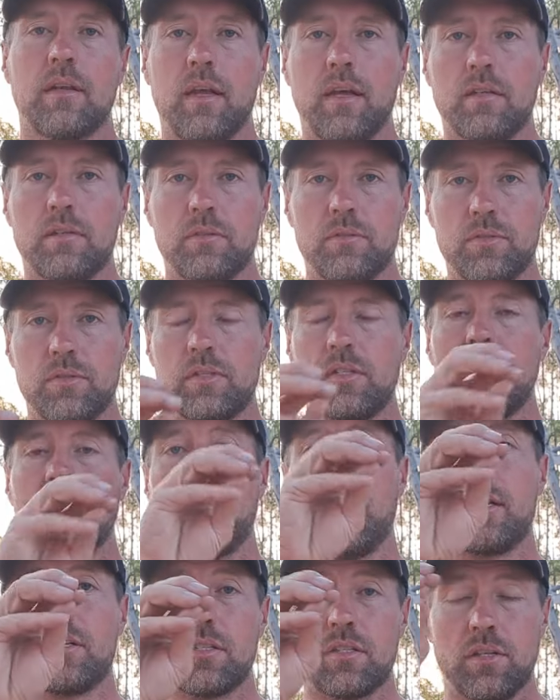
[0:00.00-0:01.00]
and you'll see it
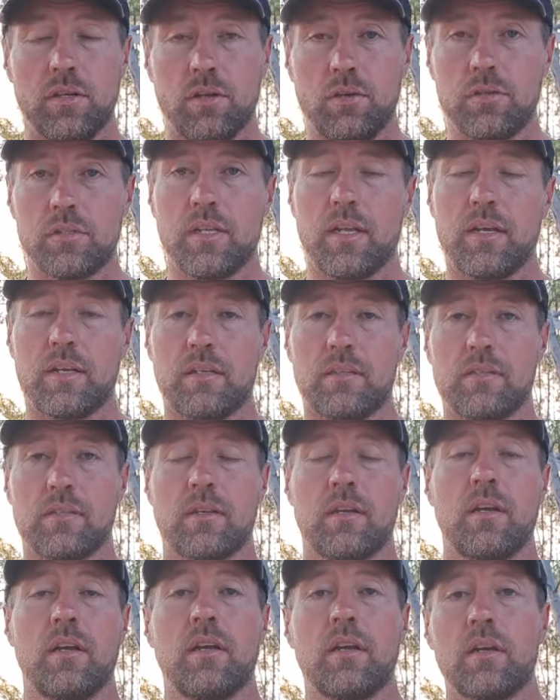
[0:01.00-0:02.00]
actually looks like it's
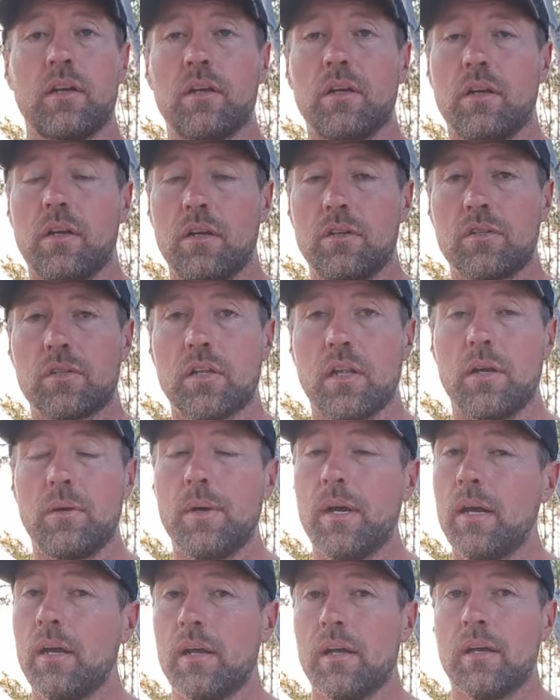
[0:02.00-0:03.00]
going to go
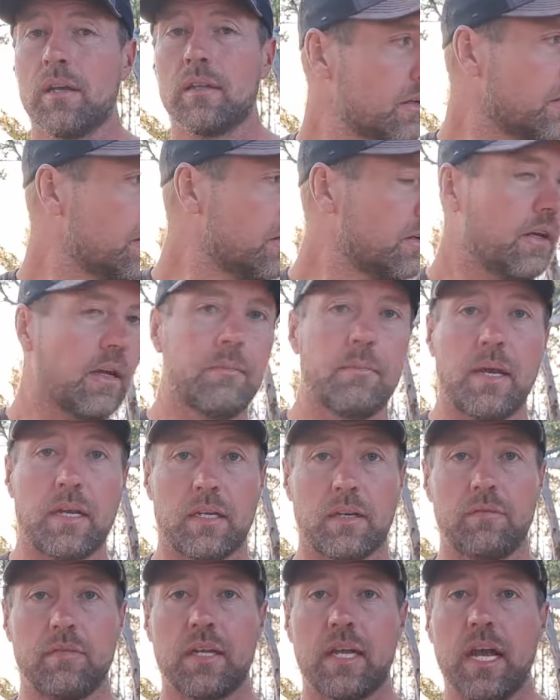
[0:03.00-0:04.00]
slower. And
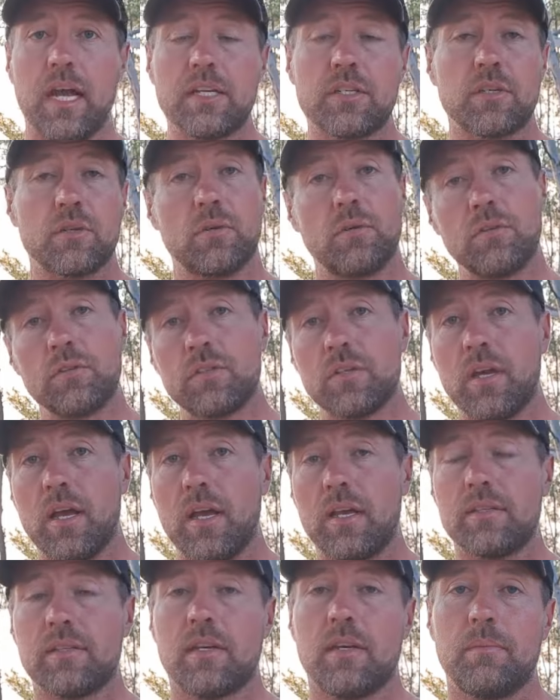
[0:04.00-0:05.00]
magnification also
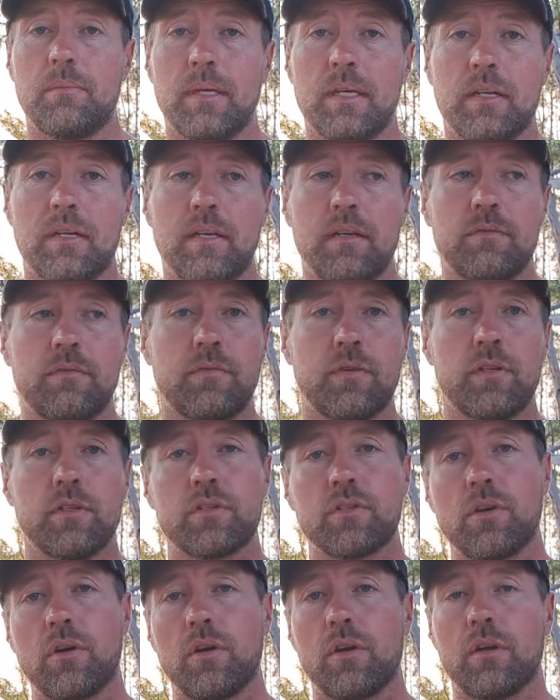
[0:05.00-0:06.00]
has a big
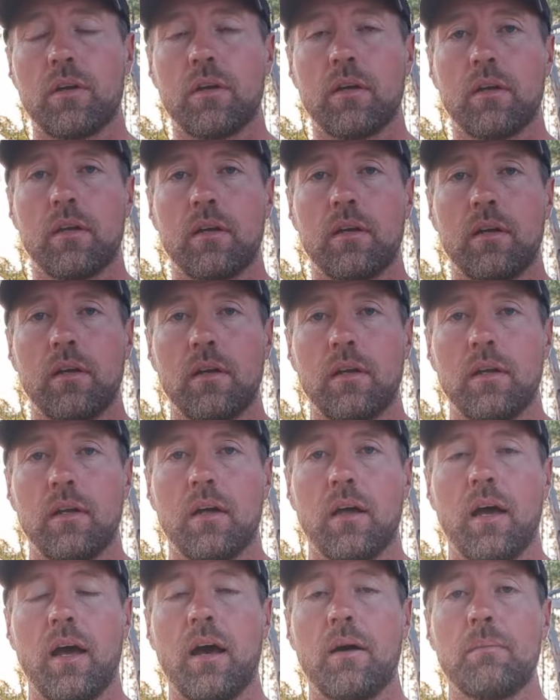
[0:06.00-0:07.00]
influence on
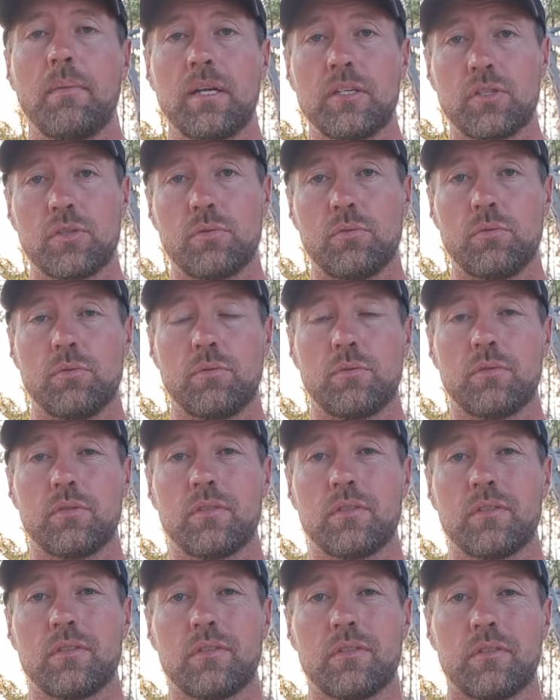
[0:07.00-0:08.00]
how much your
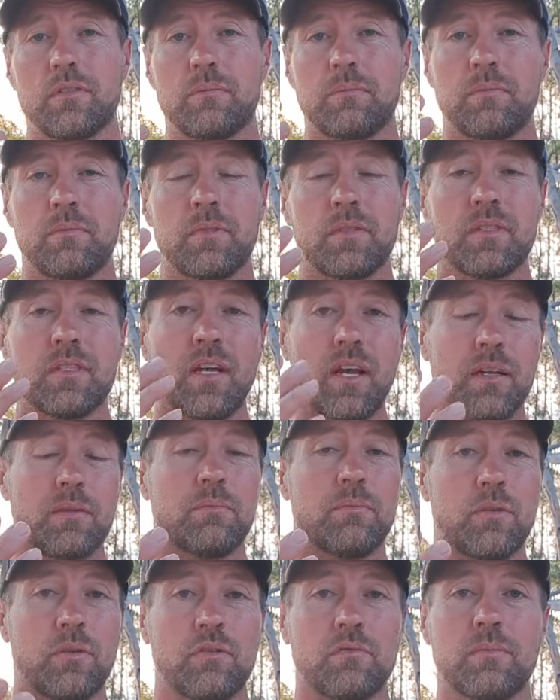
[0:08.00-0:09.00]
sight
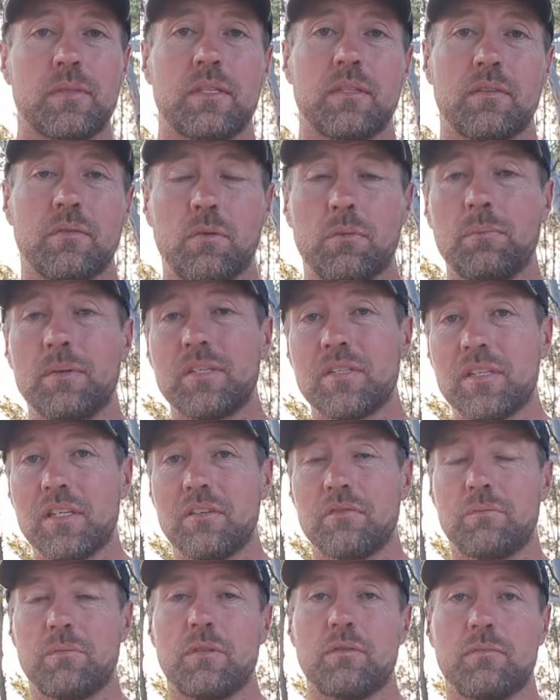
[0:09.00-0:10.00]
movement or
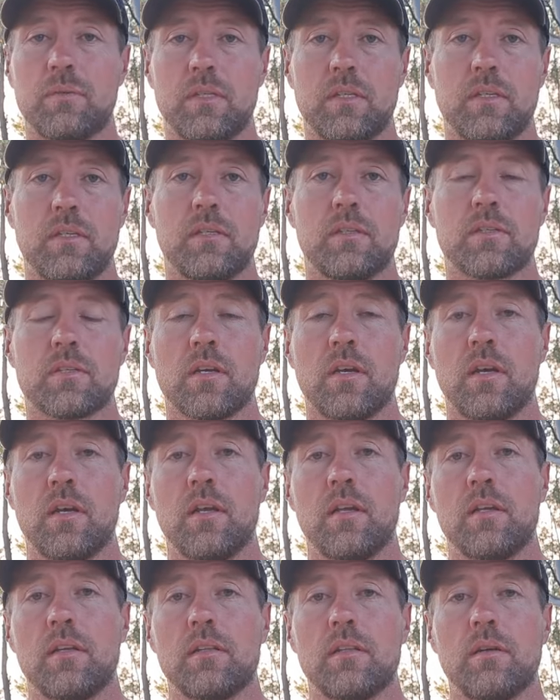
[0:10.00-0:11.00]
perceived movement is.
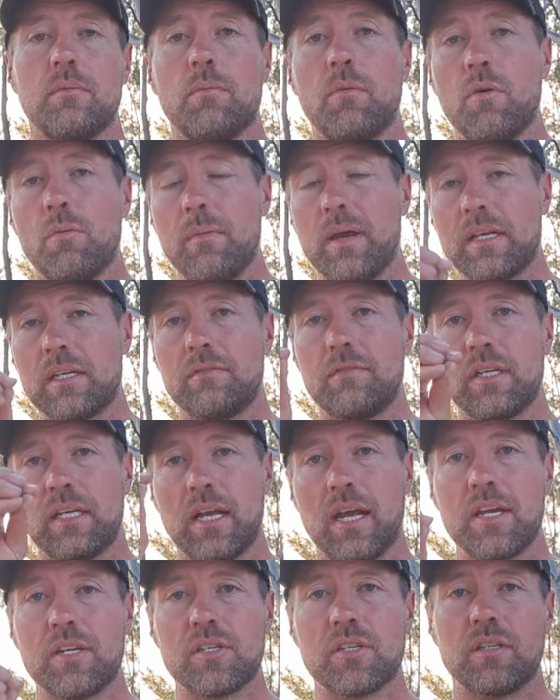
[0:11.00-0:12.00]
The more
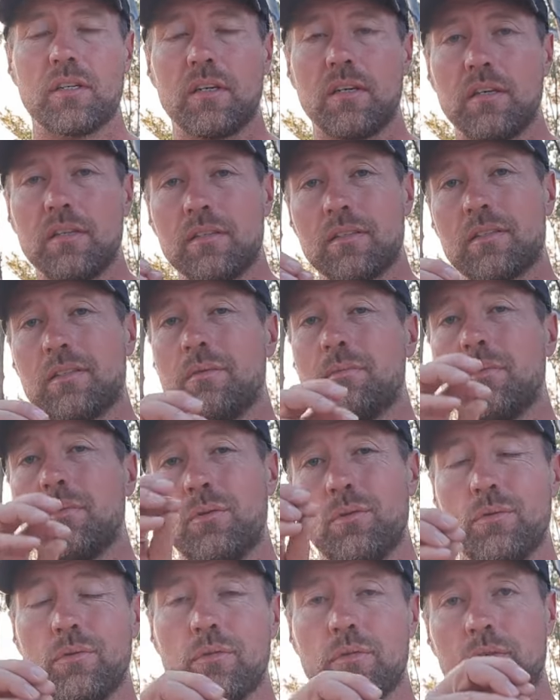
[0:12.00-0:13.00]
magnification there is, the
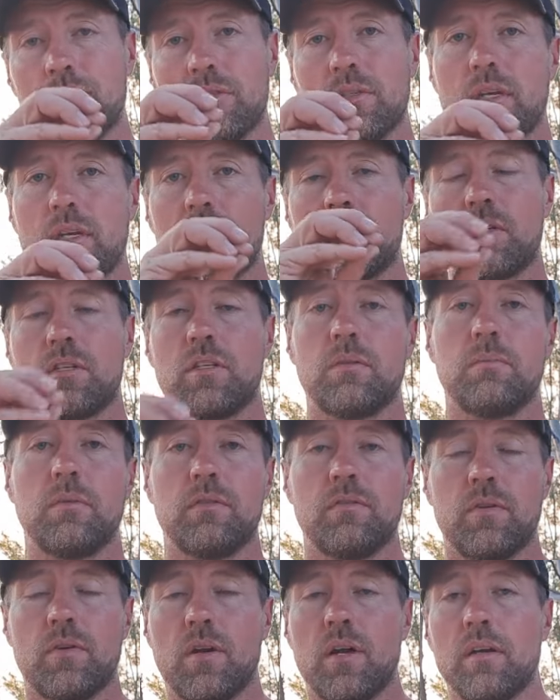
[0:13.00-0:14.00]
more your sight's going to
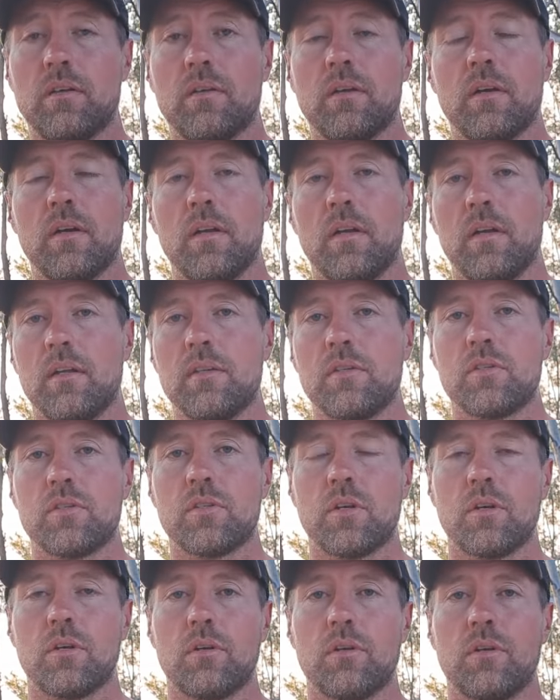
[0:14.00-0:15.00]
move around.
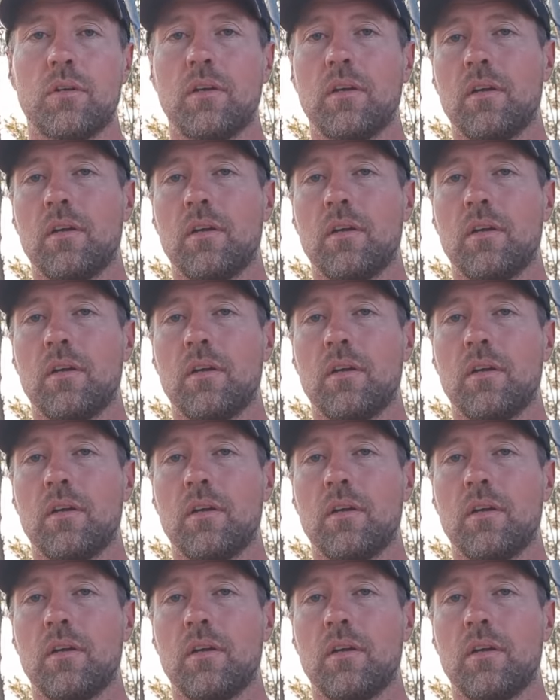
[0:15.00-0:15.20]
So